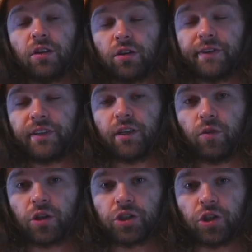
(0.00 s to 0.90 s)
tufting
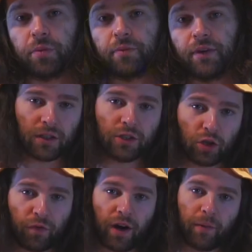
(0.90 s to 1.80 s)
workshop.
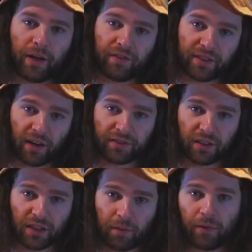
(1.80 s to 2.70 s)
So far we have tufted them,